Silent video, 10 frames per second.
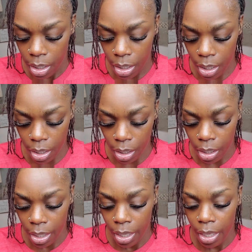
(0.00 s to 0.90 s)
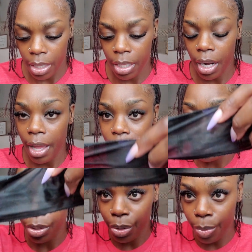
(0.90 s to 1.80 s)
Yeah, and then I have a
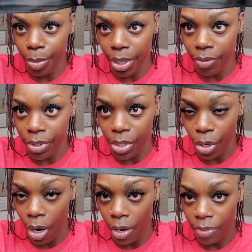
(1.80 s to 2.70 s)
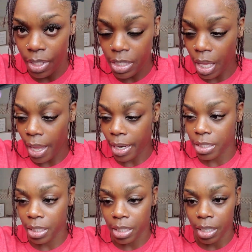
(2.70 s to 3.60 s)
little bit of a scarf. This, I
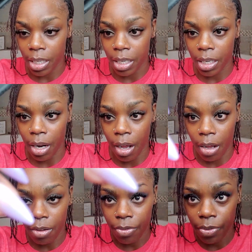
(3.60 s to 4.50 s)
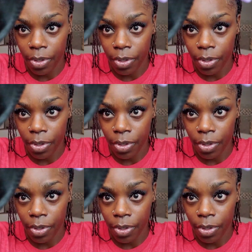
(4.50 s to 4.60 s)
actually cut it off